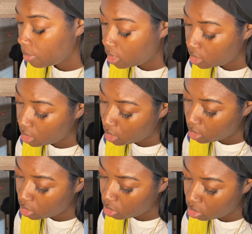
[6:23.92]
This
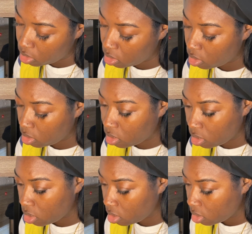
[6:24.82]
is,
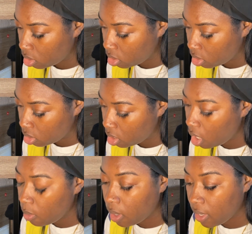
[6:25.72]

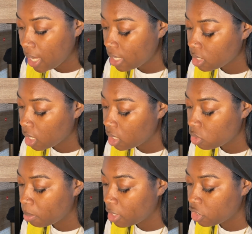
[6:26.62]
oh, it already has a
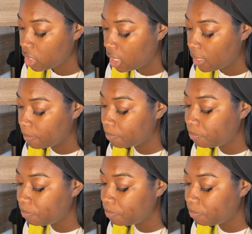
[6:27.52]
contour brush on the end.